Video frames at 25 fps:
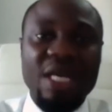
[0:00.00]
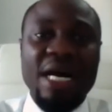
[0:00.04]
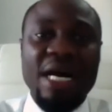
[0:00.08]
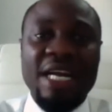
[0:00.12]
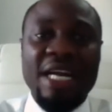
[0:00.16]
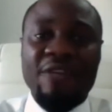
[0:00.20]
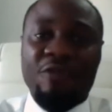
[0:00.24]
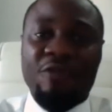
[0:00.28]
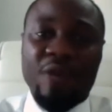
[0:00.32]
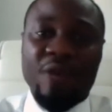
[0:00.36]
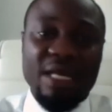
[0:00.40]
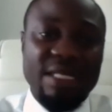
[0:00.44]

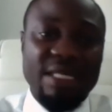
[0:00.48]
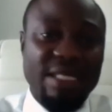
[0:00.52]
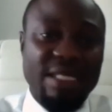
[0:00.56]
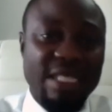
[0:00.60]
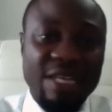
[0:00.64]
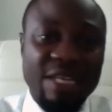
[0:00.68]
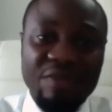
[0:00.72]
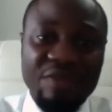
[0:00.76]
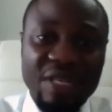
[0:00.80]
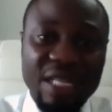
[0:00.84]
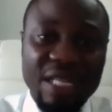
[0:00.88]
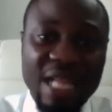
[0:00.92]
And if we are
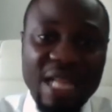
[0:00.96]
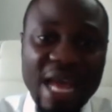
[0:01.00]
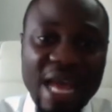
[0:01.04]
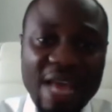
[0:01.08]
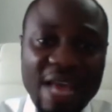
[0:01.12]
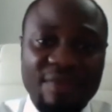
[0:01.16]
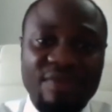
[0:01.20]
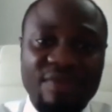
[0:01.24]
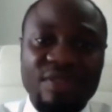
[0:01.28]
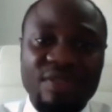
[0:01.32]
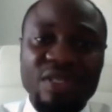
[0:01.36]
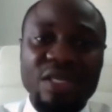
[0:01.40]
saving
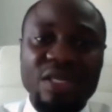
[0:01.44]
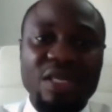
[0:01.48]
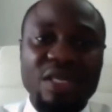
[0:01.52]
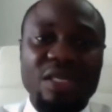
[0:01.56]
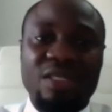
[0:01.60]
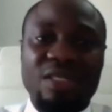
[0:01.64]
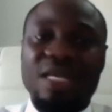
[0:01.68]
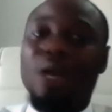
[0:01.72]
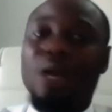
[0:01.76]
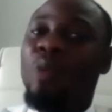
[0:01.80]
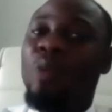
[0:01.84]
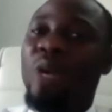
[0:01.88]
lives,
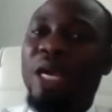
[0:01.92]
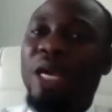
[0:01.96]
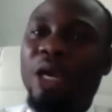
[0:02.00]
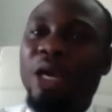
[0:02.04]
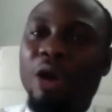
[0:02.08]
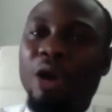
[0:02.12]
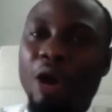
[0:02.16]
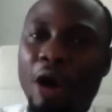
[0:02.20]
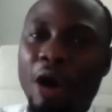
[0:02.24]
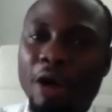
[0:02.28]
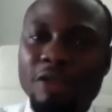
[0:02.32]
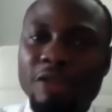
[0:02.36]
then
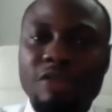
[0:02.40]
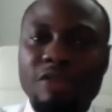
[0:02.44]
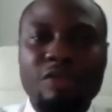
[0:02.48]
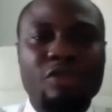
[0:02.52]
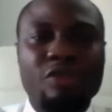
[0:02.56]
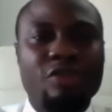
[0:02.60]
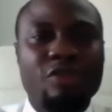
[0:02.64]
we ought